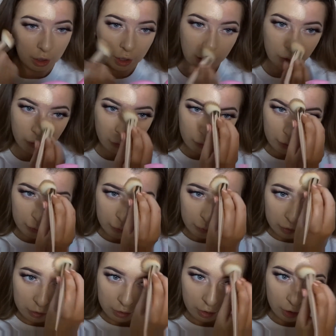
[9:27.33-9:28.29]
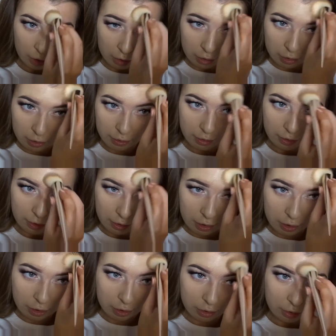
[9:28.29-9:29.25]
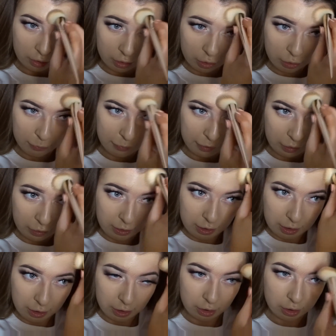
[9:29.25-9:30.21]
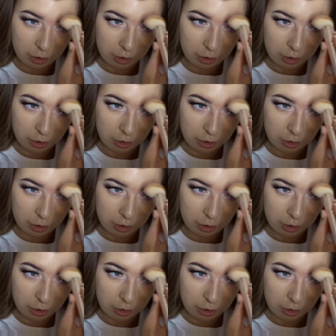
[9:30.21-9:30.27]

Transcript: thought it was darker than this, to be honest.